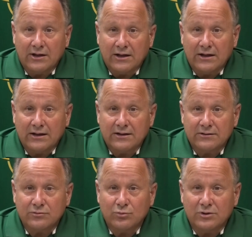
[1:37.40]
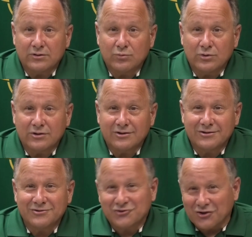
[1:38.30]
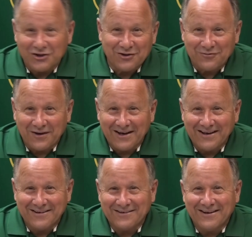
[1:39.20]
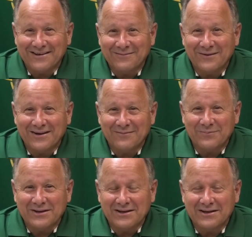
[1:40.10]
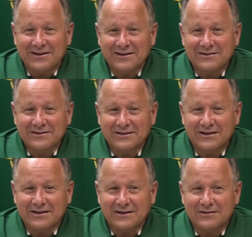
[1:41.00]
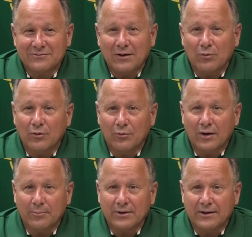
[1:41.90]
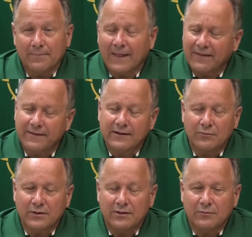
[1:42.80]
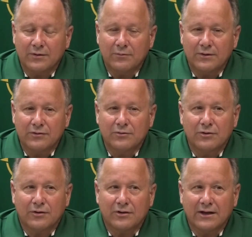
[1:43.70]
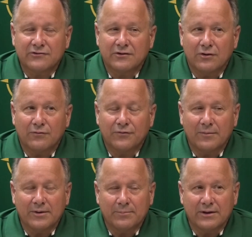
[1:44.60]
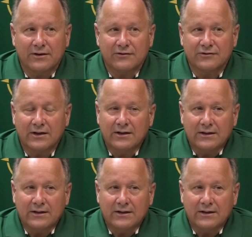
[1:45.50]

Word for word: uh, we'll we'll solidify and and and be. Uh, uh, right where we want to be. I think we, we, we do learn a lesson though from it because